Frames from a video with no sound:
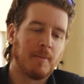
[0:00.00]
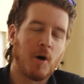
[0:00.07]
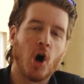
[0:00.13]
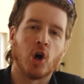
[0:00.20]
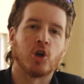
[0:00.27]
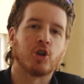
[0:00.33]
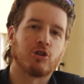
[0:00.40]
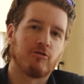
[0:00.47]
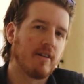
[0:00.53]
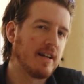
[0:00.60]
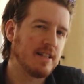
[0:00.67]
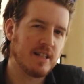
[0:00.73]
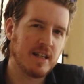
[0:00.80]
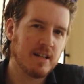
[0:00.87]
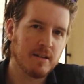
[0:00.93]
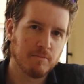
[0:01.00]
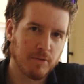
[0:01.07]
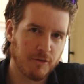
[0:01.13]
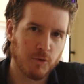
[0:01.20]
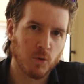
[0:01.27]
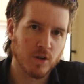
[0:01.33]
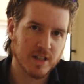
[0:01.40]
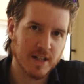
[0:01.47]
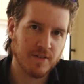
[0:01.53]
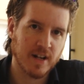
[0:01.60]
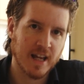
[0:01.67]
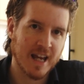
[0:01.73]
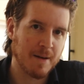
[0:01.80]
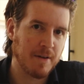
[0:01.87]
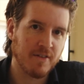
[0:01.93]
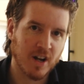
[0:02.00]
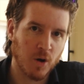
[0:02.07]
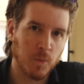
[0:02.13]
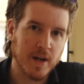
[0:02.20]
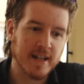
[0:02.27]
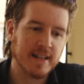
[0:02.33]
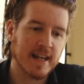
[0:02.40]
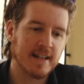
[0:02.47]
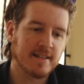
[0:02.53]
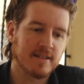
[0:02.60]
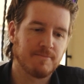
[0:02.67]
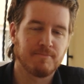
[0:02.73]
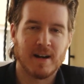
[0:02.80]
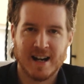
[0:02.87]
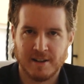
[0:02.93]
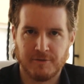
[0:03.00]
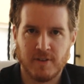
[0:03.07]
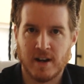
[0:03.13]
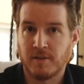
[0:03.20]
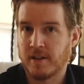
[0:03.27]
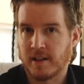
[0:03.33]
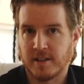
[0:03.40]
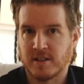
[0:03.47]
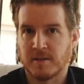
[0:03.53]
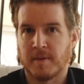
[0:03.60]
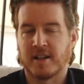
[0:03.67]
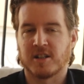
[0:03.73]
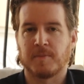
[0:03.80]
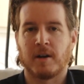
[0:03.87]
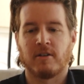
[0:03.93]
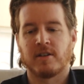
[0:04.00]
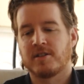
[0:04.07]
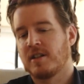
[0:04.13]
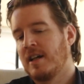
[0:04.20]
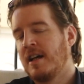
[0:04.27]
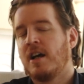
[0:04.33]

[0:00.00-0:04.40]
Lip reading: aren't crazy before 7 a.m. even on weekdays. I found, at least in my experience.